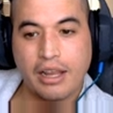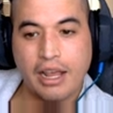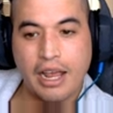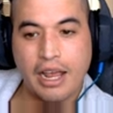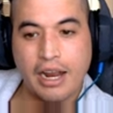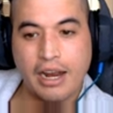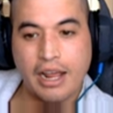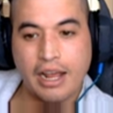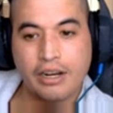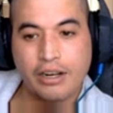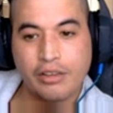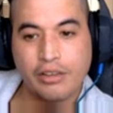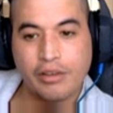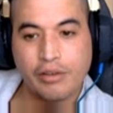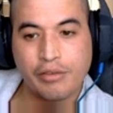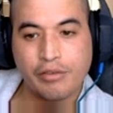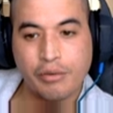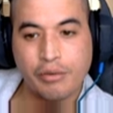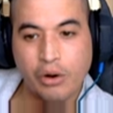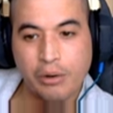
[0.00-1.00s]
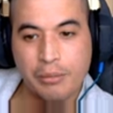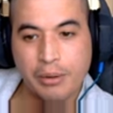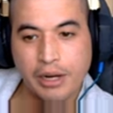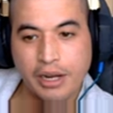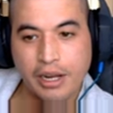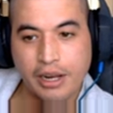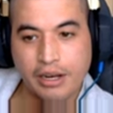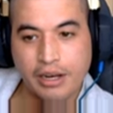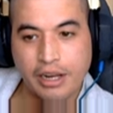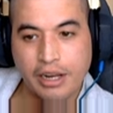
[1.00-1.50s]
and edit the form
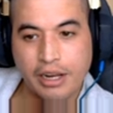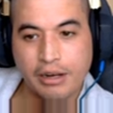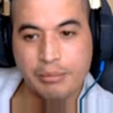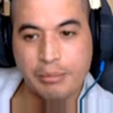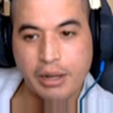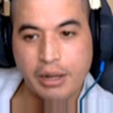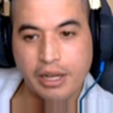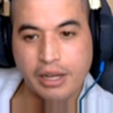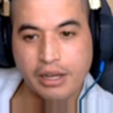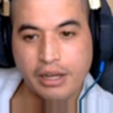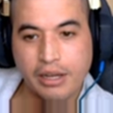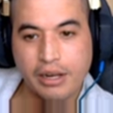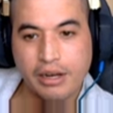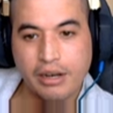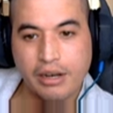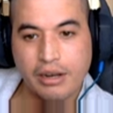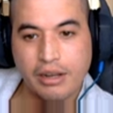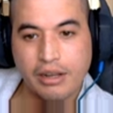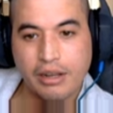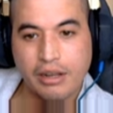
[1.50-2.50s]
again and make it